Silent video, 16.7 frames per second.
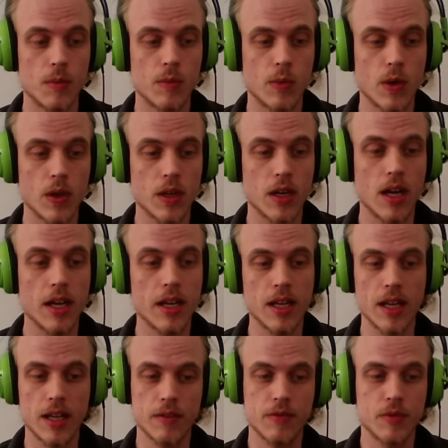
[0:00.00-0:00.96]
What I'd
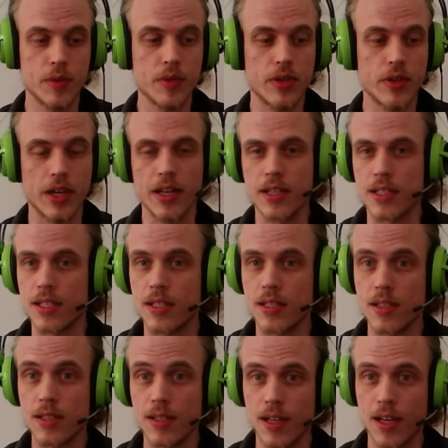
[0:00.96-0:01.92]
like from you guys
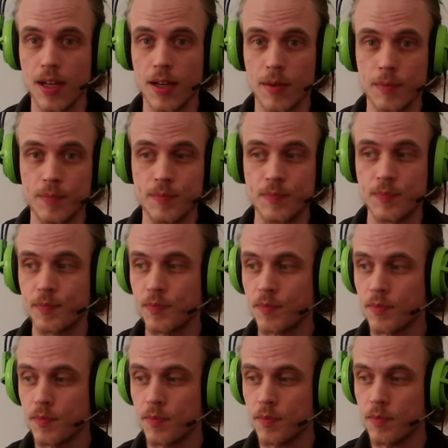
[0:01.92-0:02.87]
is, in
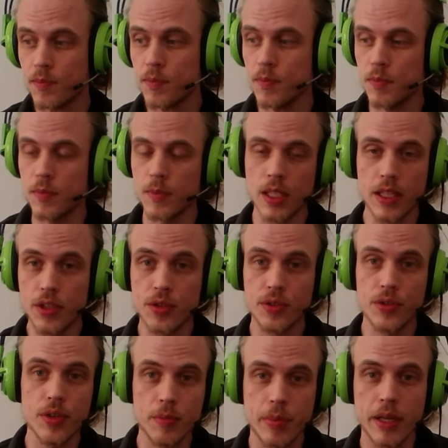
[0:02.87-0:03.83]

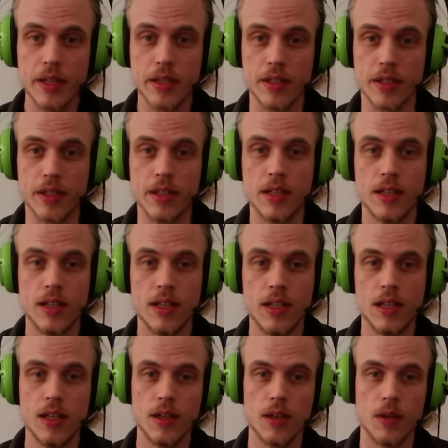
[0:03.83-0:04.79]
your opinion,
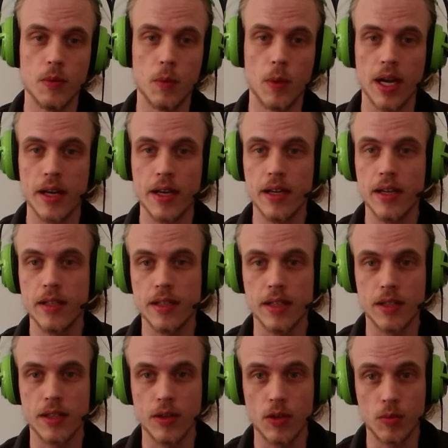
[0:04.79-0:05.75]
why
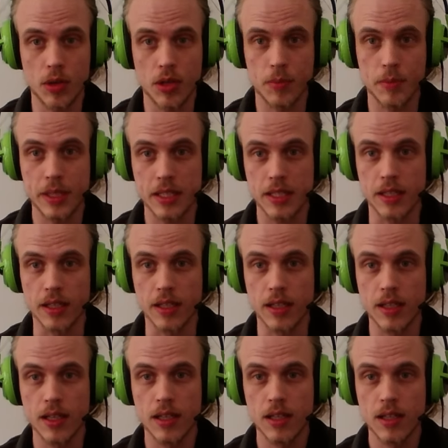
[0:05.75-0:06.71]
did Omar Mateen